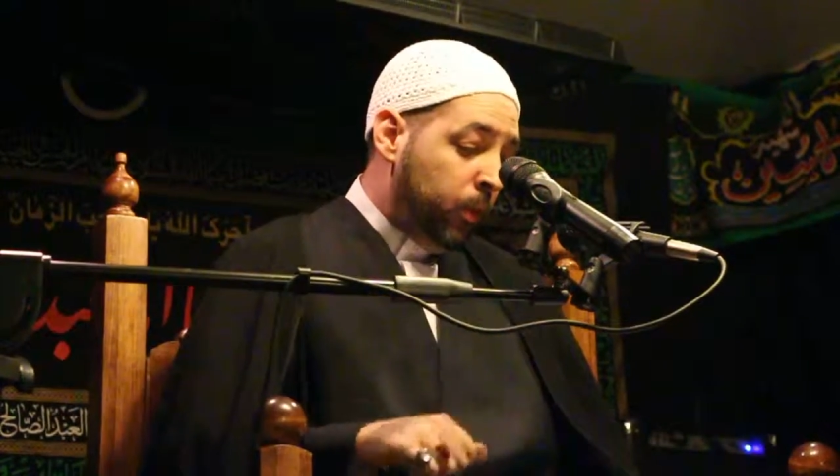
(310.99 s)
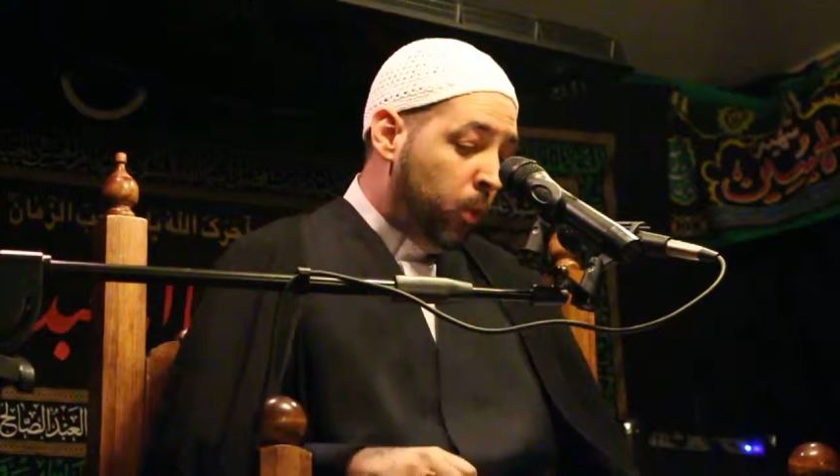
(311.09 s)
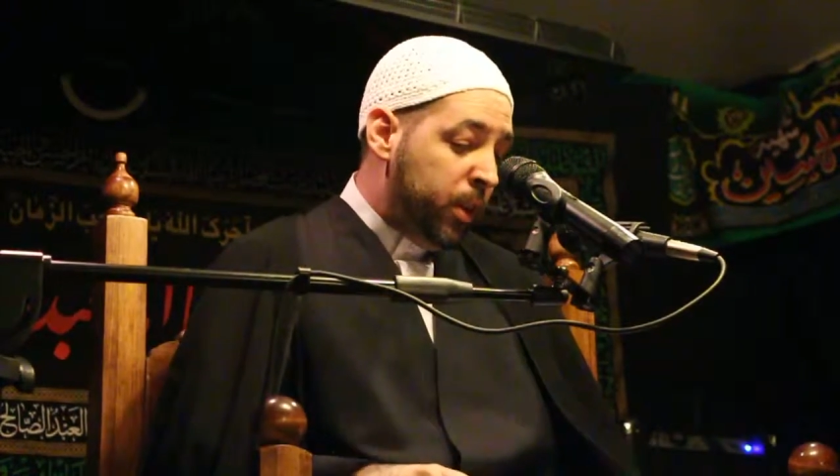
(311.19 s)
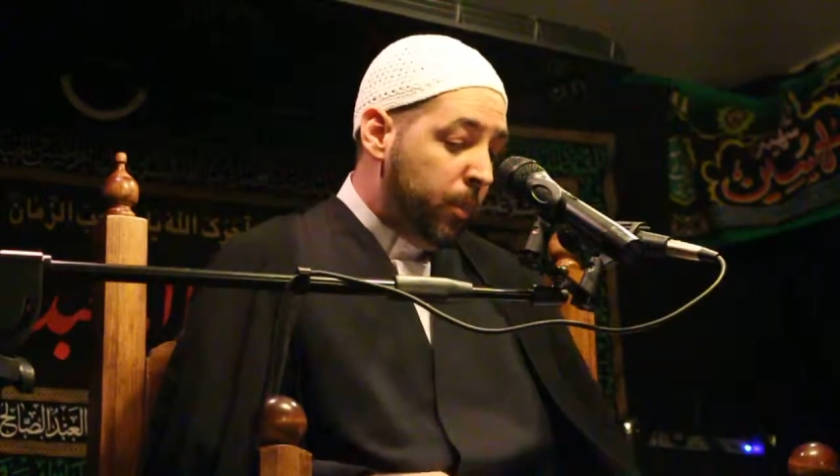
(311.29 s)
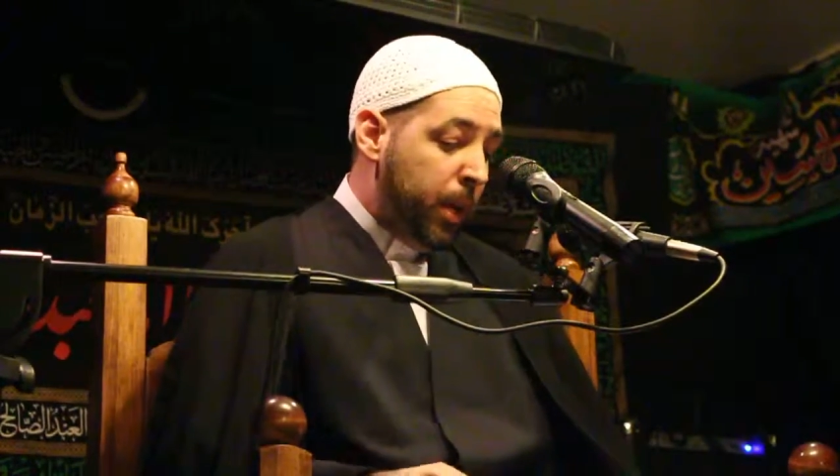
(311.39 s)

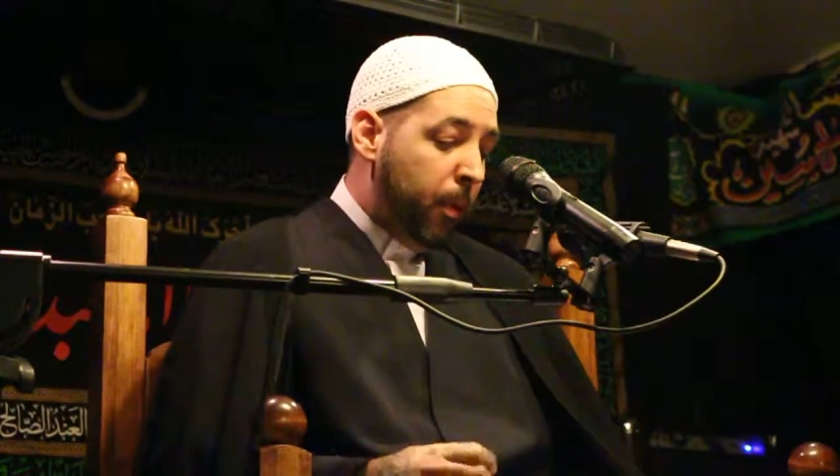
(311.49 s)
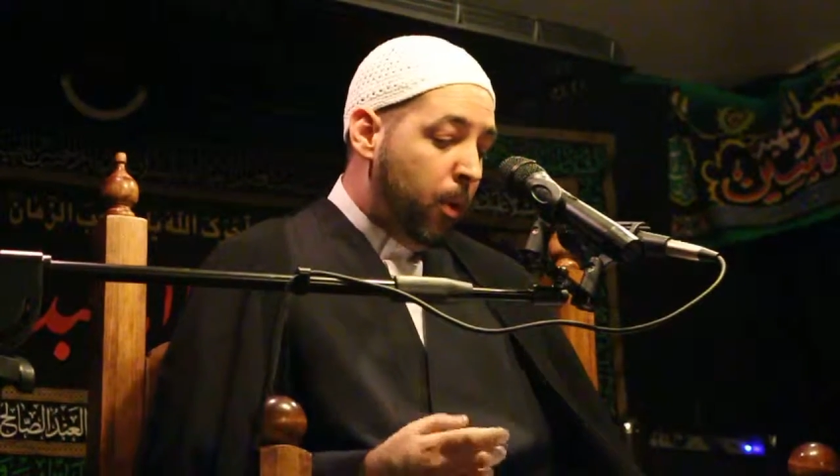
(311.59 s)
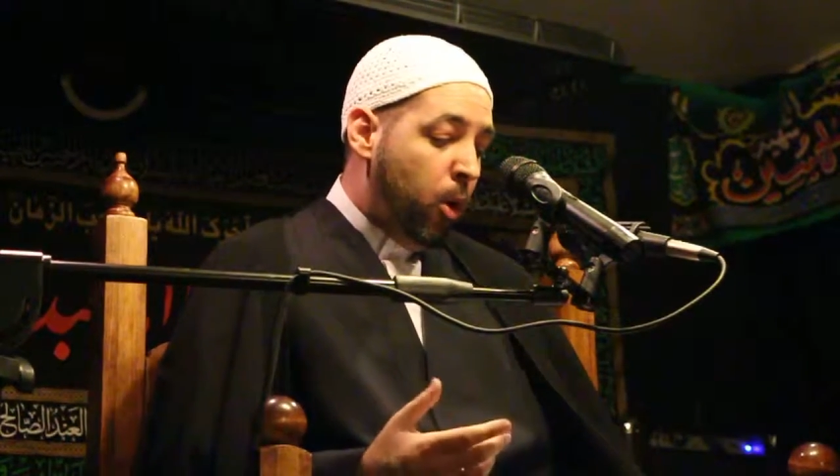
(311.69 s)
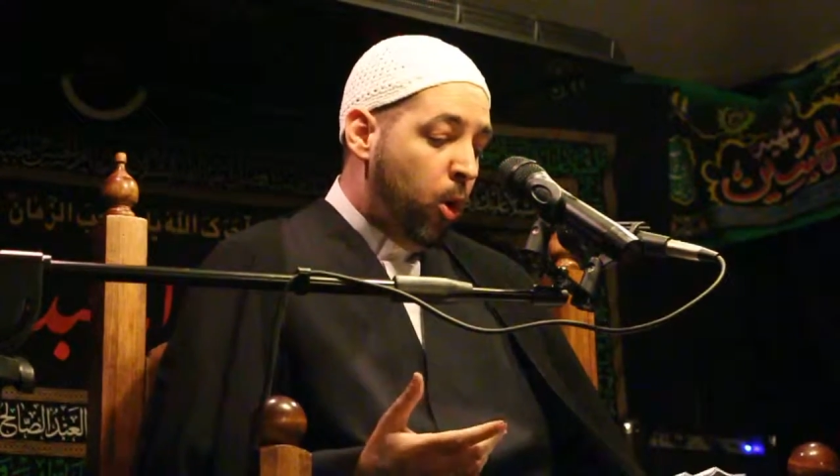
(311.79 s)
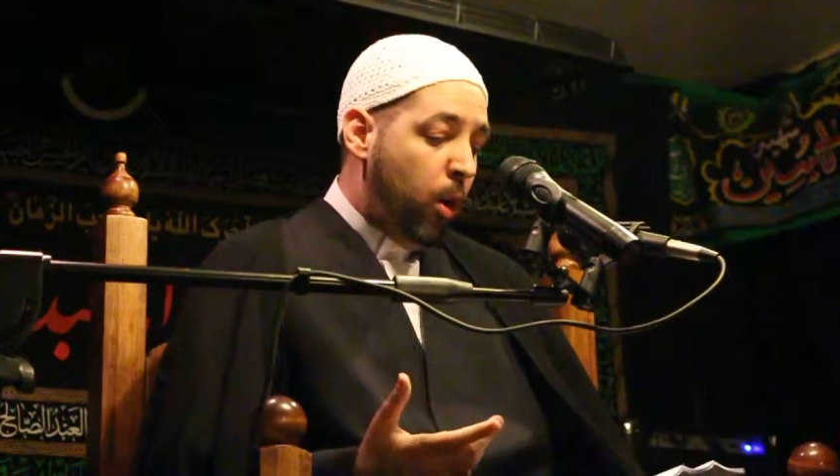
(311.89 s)
When the
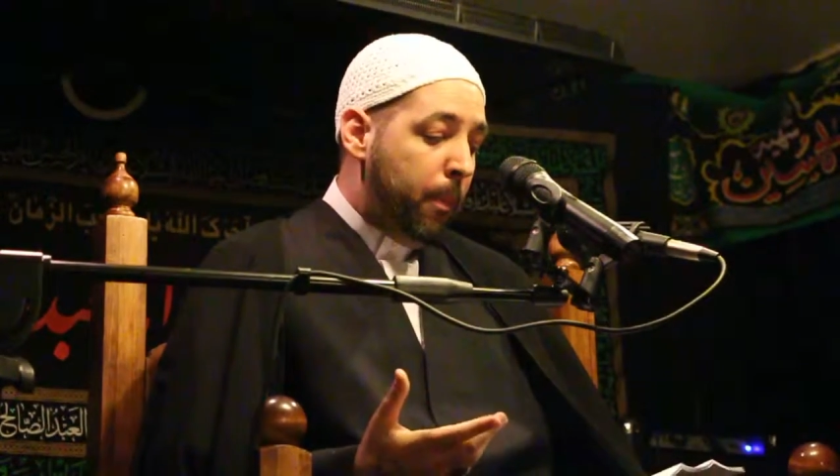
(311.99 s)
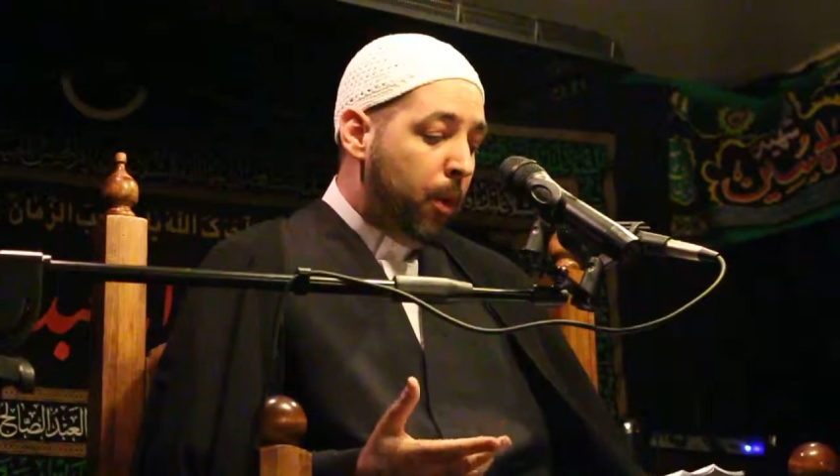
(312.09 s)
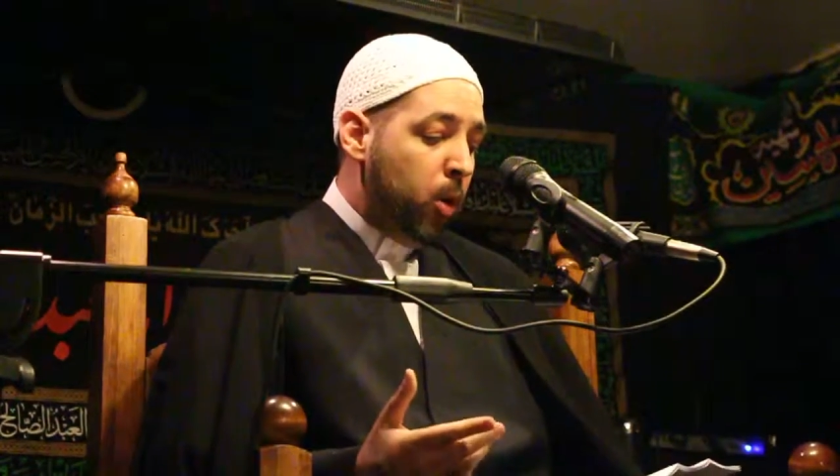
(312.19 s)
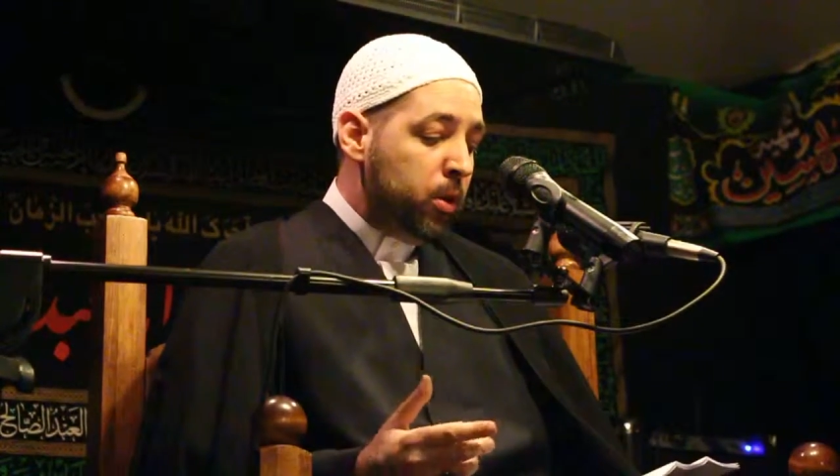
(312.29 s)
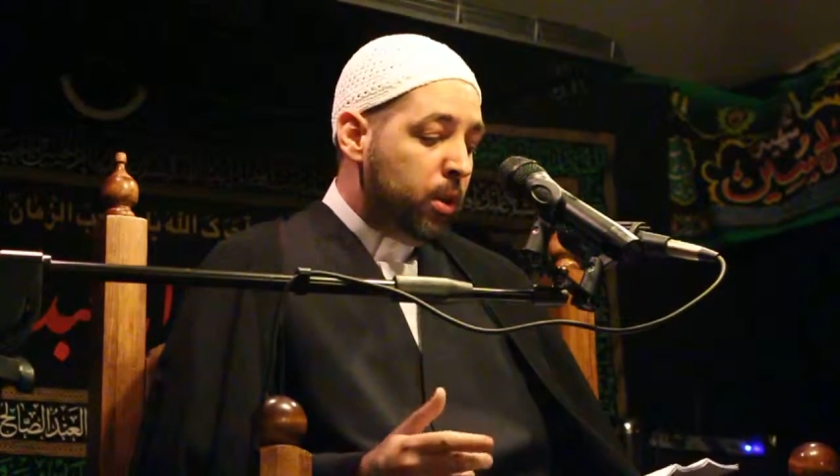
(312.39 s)
people who
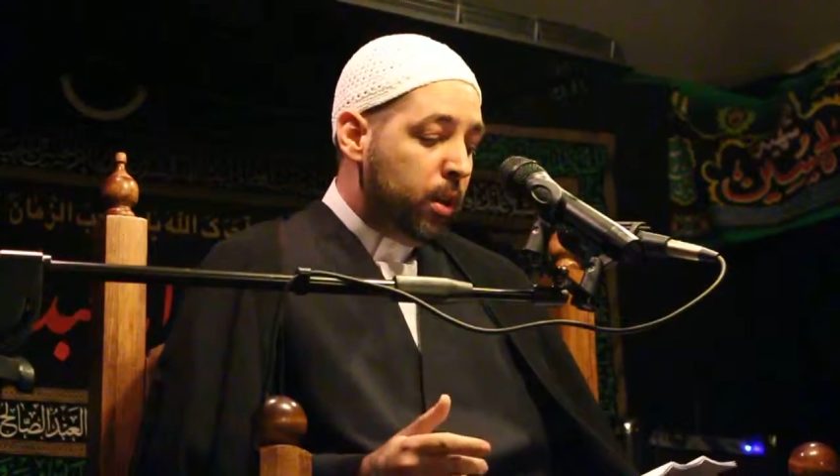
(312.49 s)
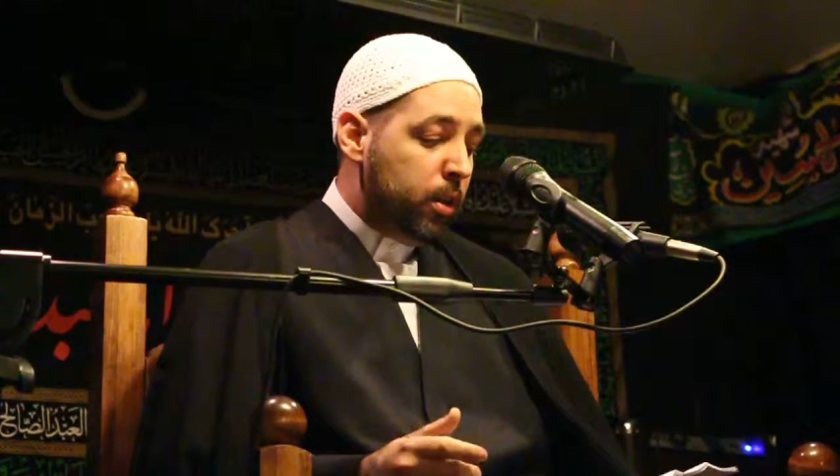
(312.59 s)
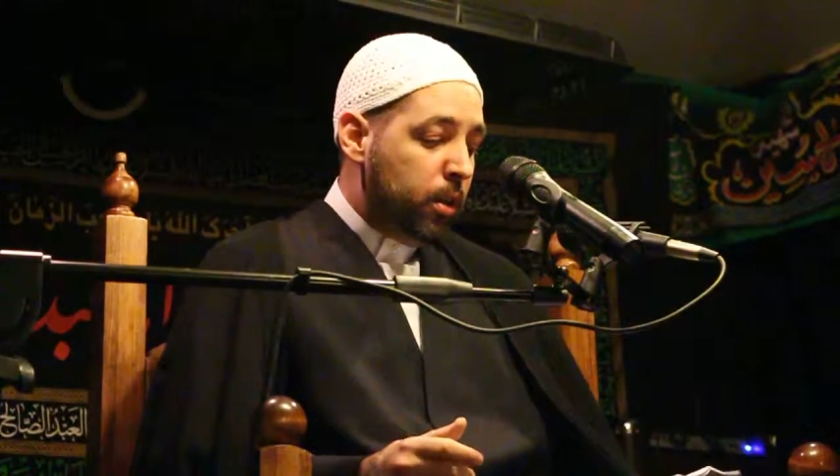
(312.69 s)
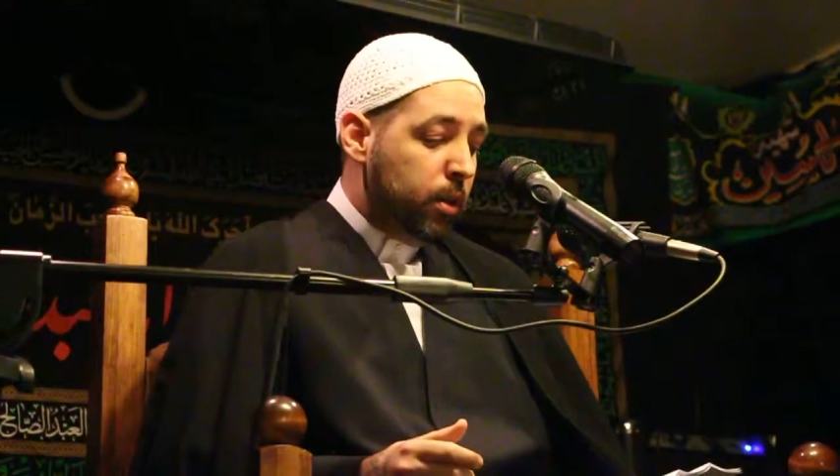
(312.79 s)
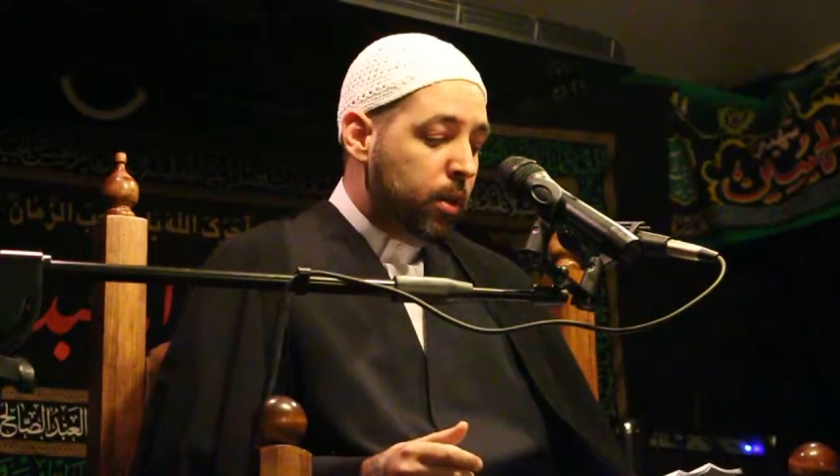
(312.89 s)
oppose us,